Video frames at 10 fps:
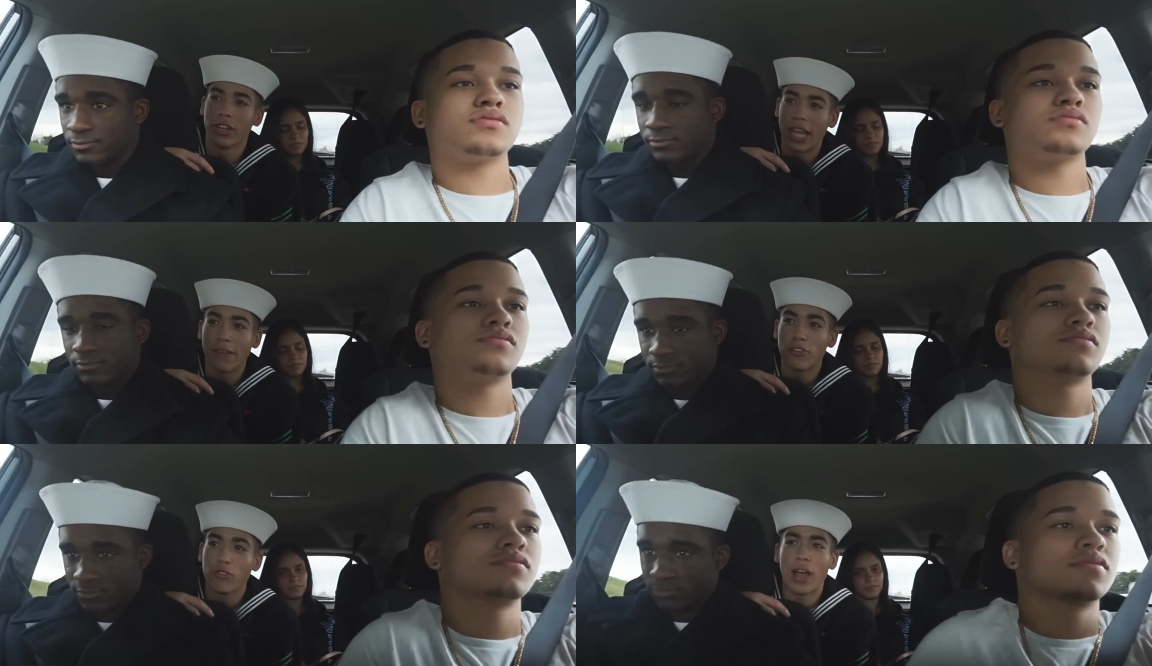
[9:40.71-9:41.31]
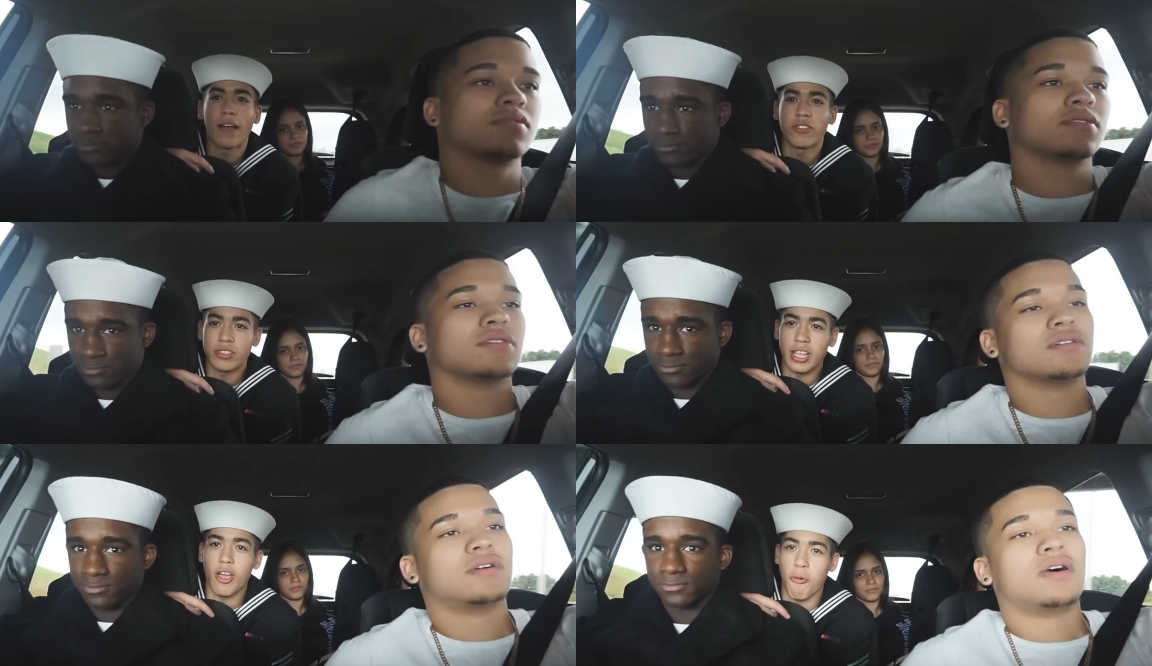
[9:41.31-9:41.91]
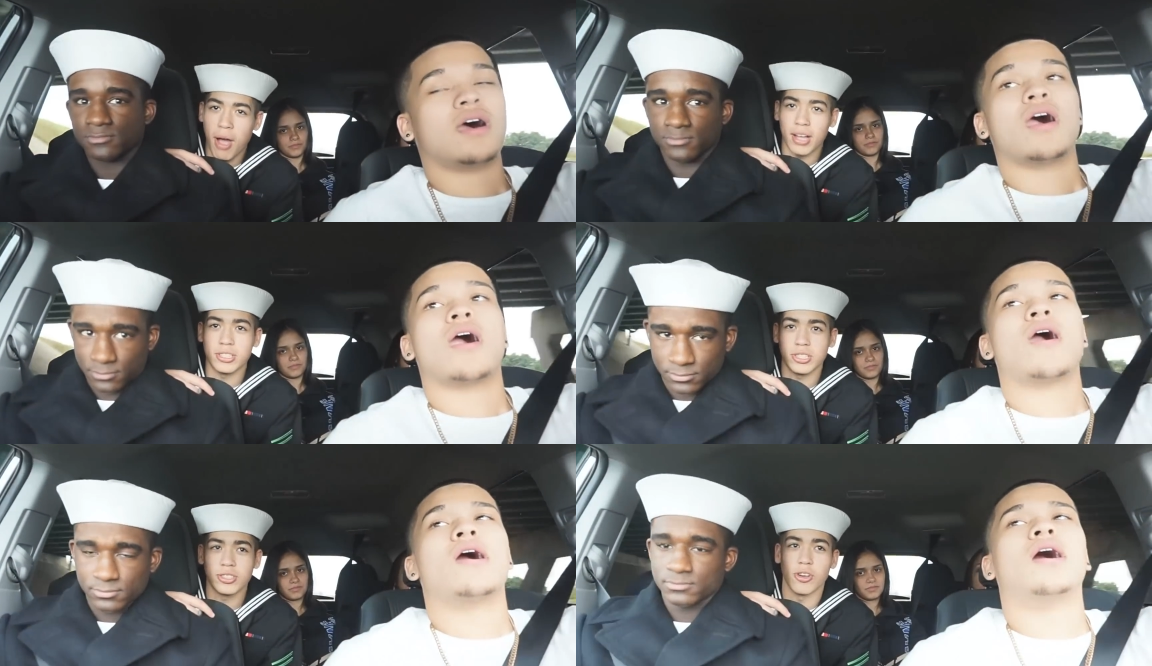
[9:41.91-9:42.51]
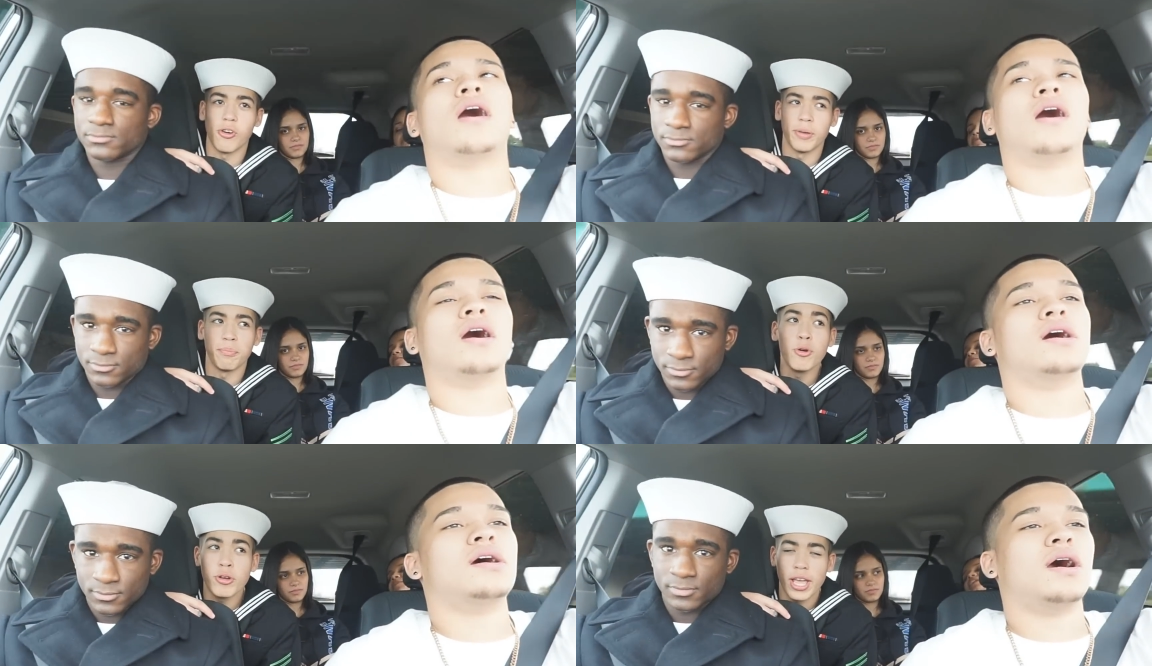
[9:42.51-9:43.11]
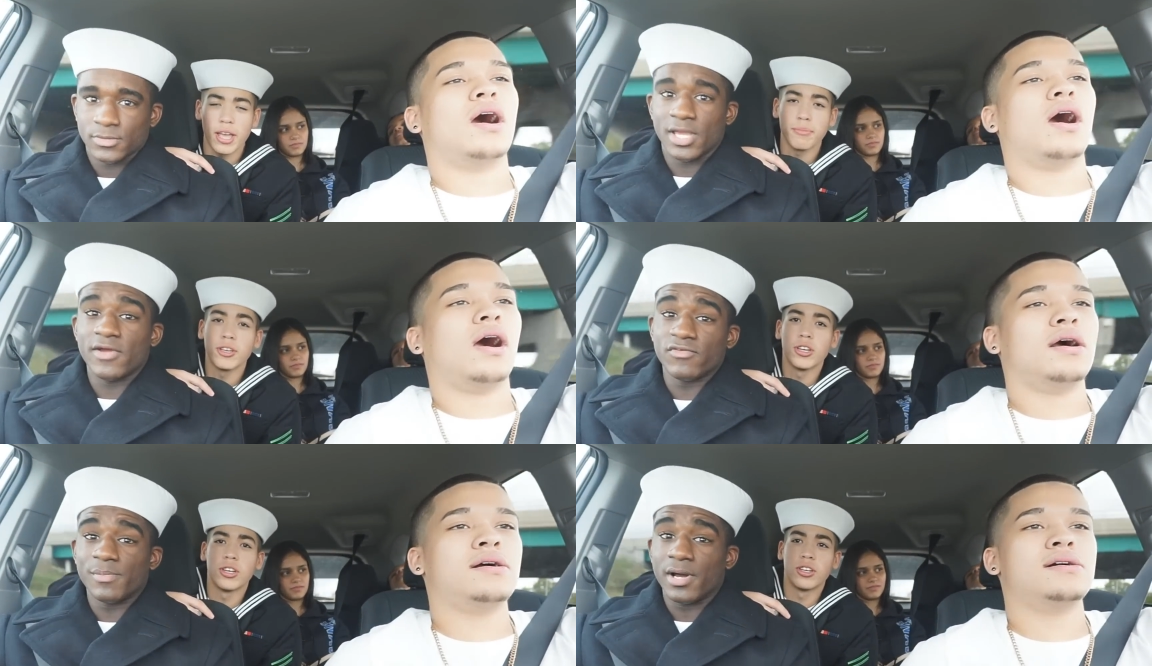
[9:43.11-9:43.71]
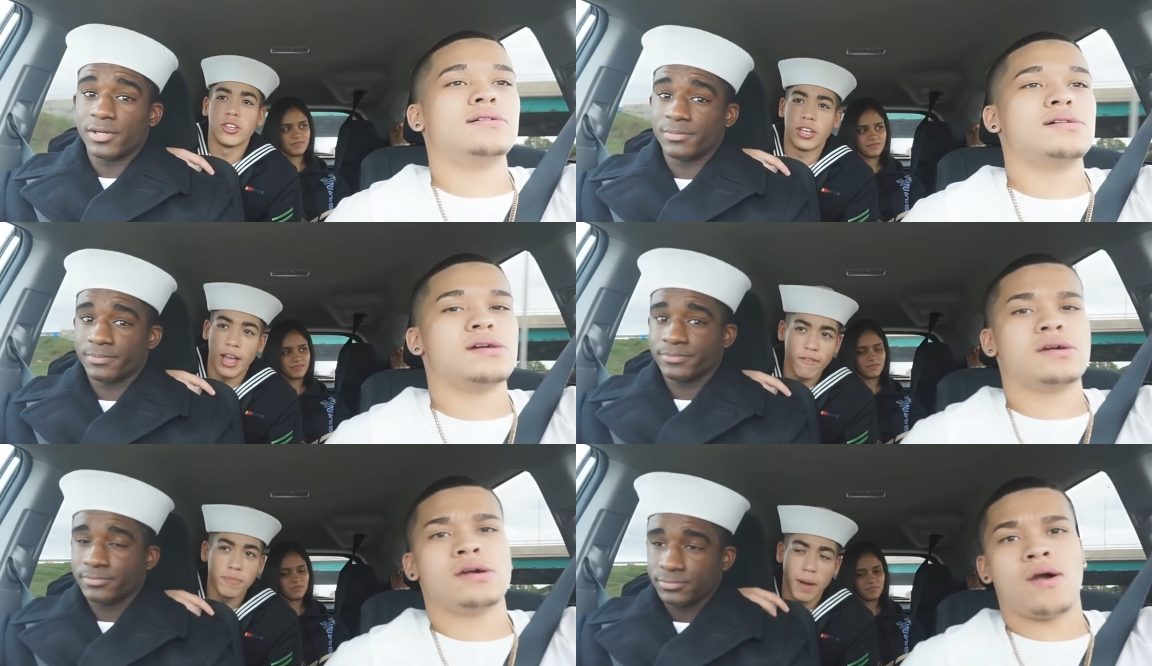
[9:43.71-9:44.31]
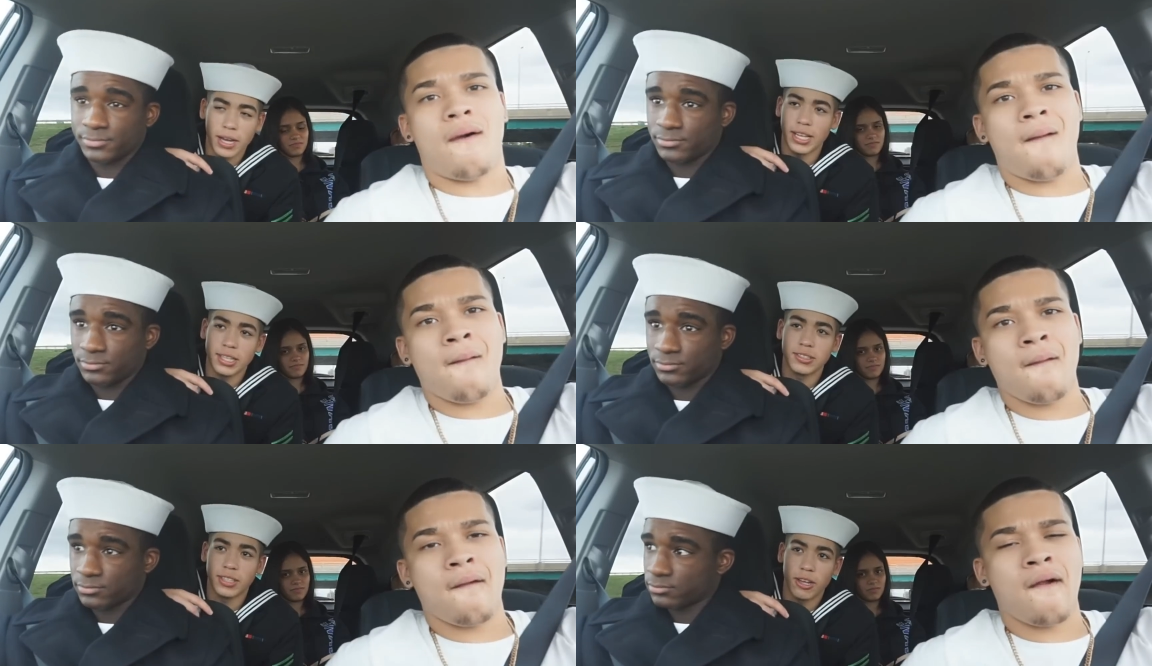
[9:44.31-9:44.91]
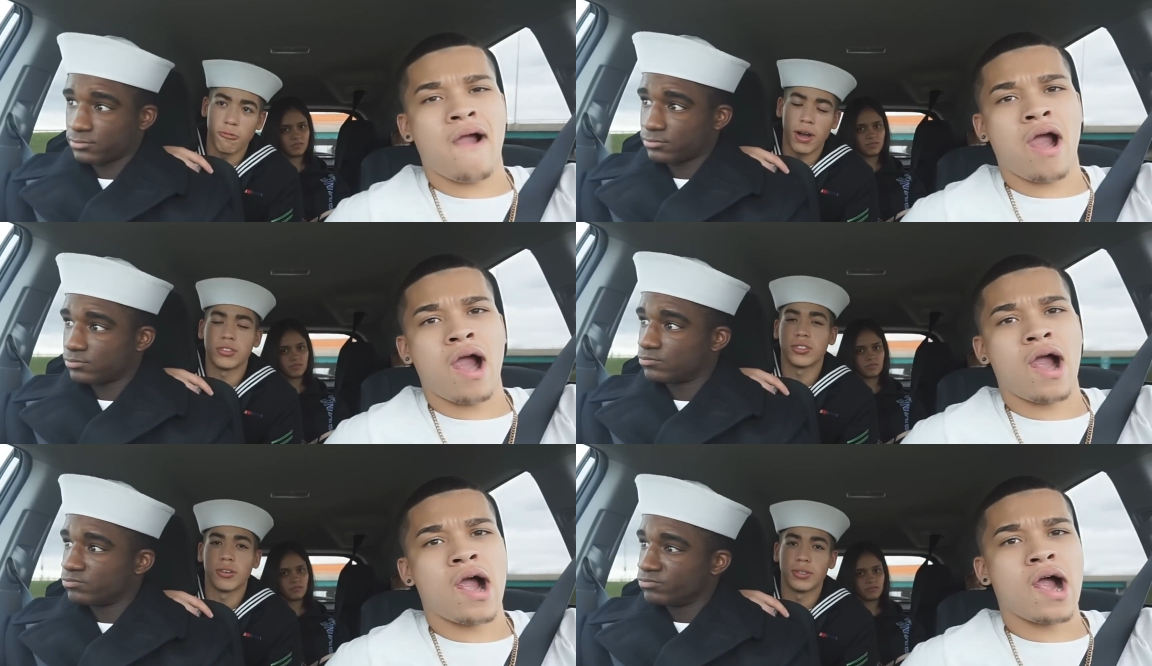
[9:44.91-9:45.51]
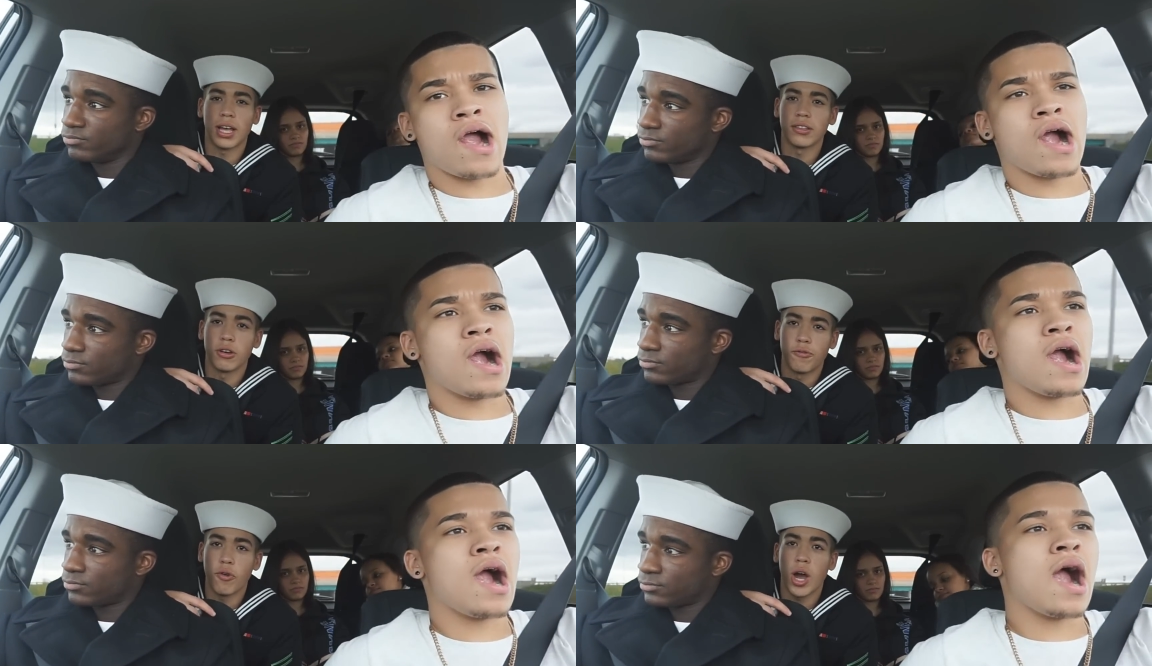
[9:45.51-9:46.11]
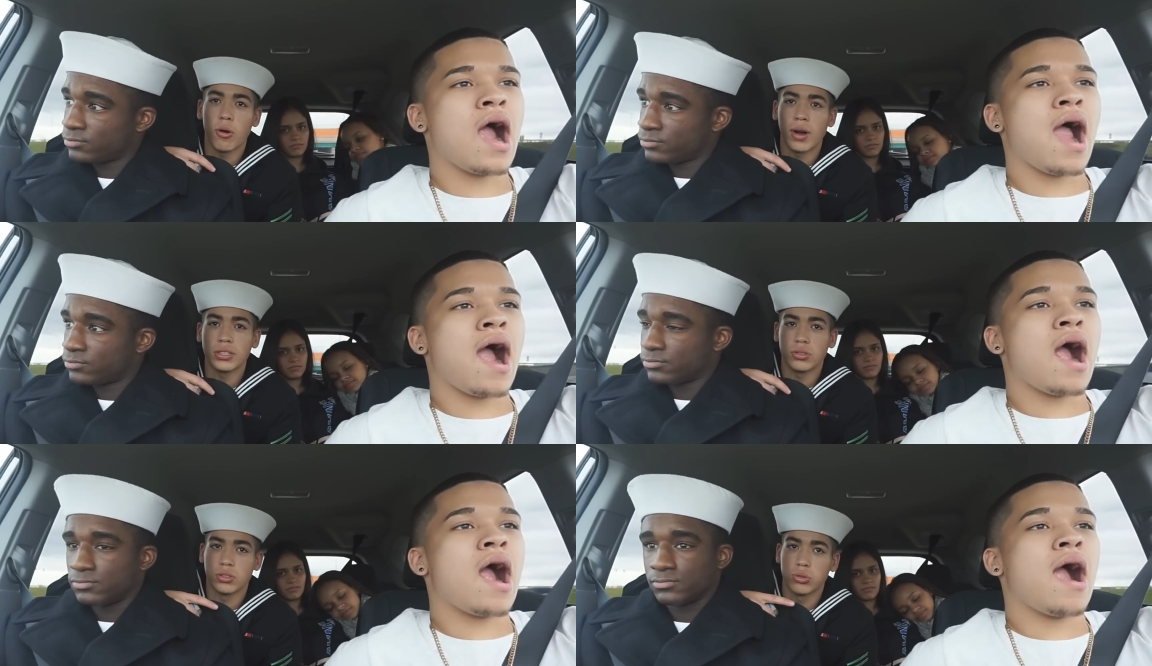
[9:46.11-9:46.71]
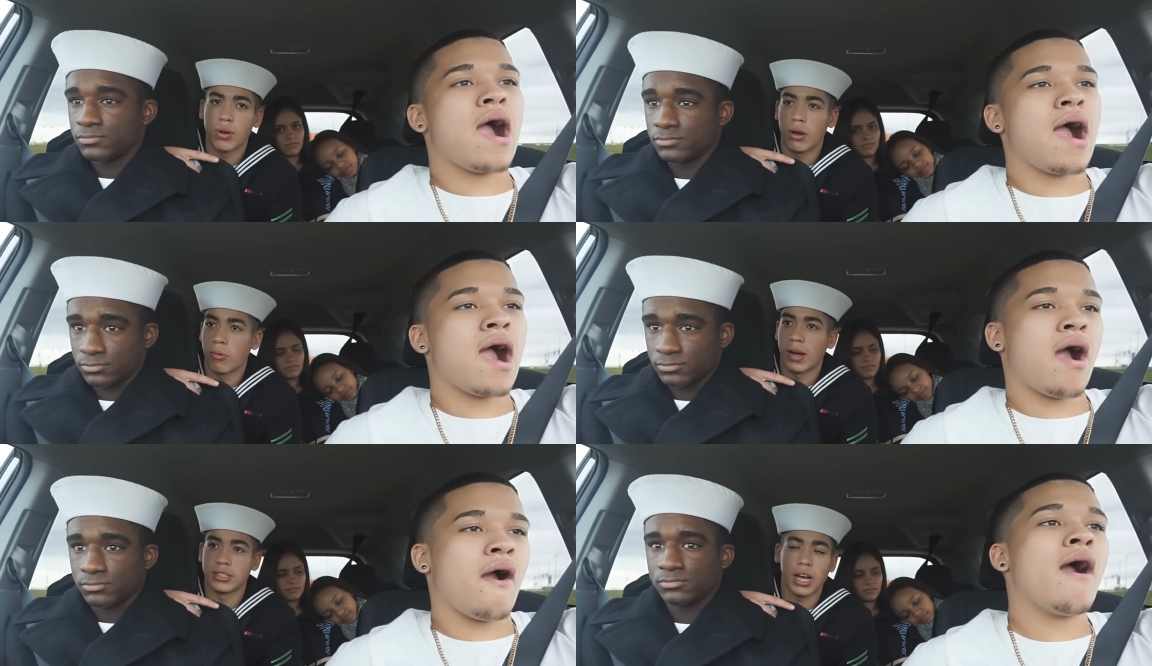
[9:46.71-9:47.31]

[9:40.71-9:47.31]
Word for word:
Speaker 1: in the Navy, you have to stand watch. So in boot camp, everybody, everybody has to stand watch. So it was either a four-hour watch or two-hour watch.